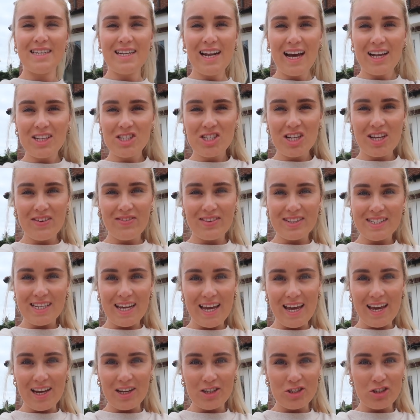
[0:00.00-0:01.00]
didn't actually even
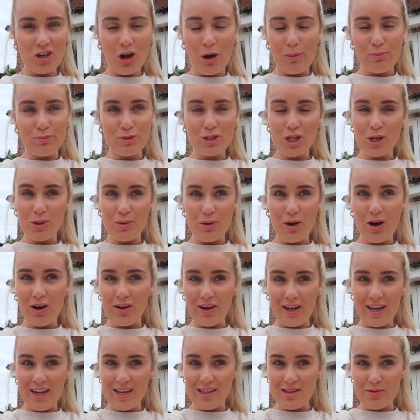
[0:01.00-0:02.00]
take Tom too
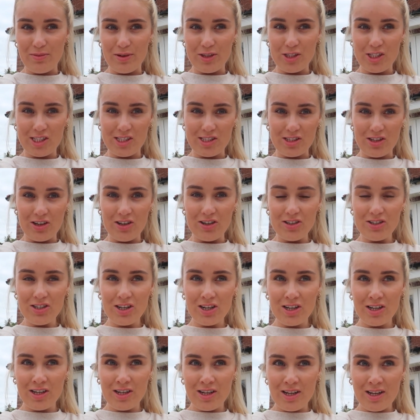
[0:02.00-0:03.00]
long either, which is good.
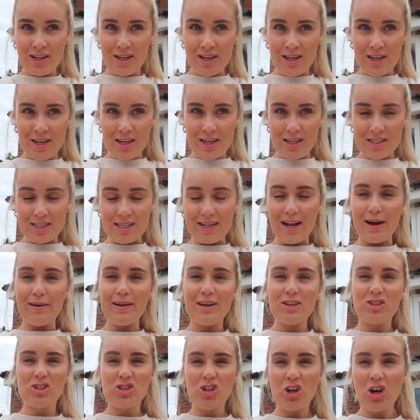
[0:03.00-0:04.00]
So now
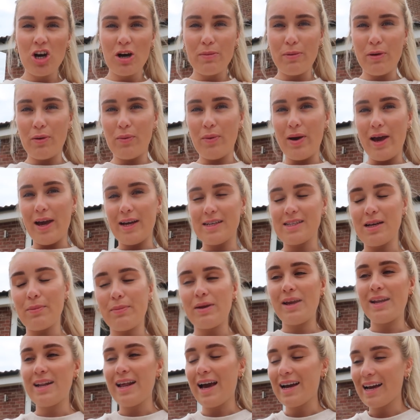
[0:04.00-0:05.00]
let's just hope it works. I
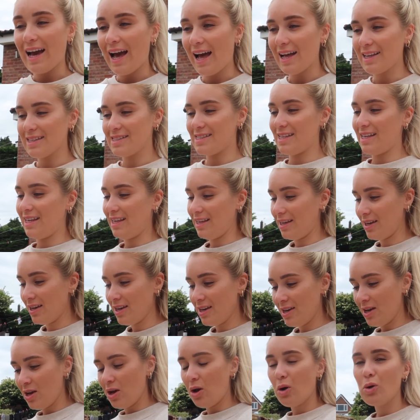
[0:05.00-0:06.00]
mean, I can't see
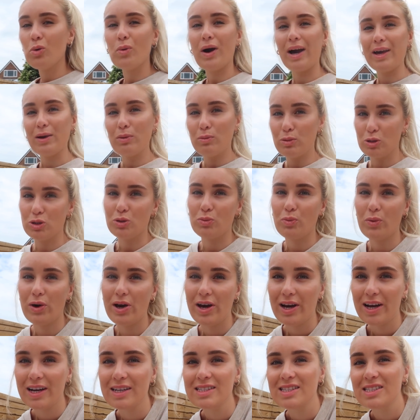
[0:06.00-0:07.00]
why it wouldn't
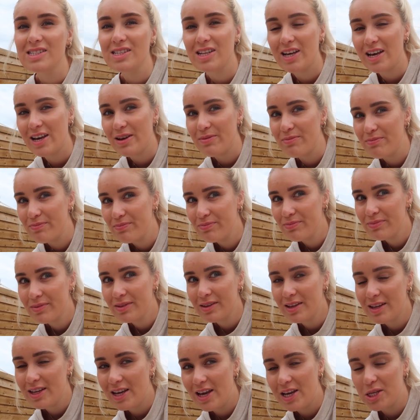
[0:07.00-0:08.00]
work because it's a
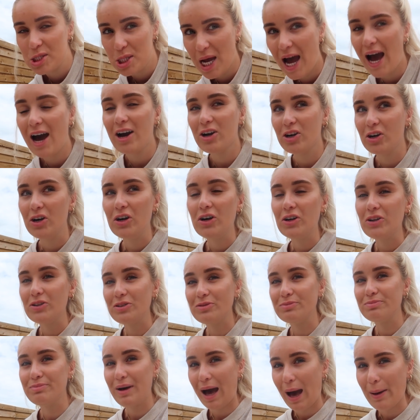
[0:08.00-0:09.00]

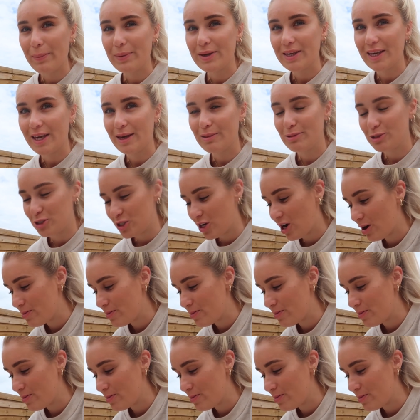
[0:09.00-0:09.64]
charcoal barbecue, do you